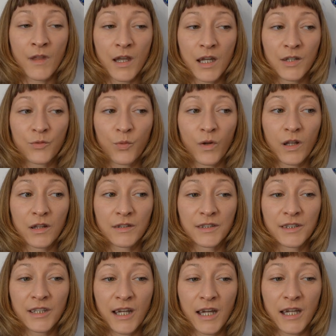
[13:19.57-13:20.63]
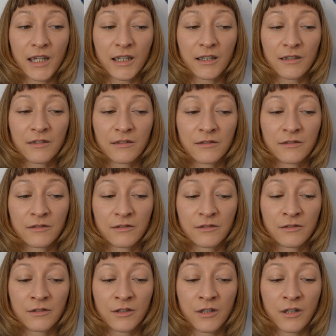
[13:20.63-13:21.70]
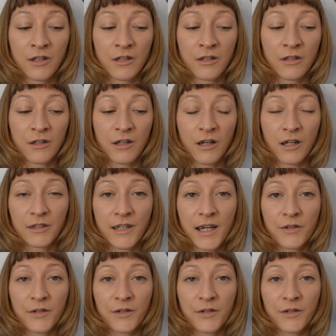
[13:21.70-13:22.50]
it will take an